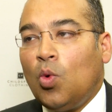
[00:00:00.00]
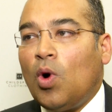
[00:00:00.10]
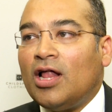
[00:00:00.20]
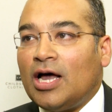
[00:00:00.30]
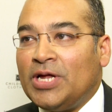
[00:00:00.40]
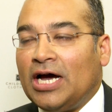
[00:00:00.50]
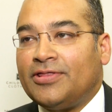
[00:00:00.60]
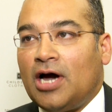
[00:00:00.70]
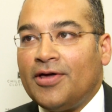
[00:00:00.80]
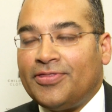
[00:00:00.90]
Well, I mean, I,
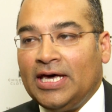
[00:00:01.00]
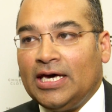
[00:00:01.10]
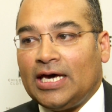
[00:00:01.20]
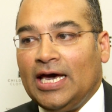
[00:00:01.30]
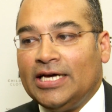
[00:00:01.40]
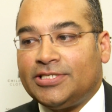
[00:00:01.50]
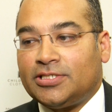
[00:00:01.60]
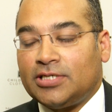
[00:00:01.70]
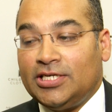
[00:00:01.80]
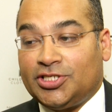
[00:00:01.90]
th I think
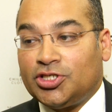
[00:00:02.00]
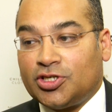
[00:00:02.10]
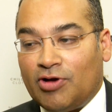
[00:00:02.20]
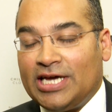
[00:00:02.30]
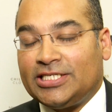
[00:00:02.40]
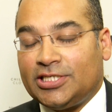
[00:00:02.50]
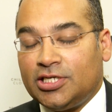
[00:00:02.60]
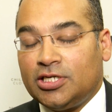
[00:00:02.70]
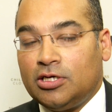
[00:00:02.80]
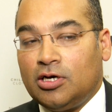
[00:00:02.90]
it's, it's just great
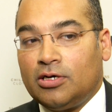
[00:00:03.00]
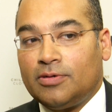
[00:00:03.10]
to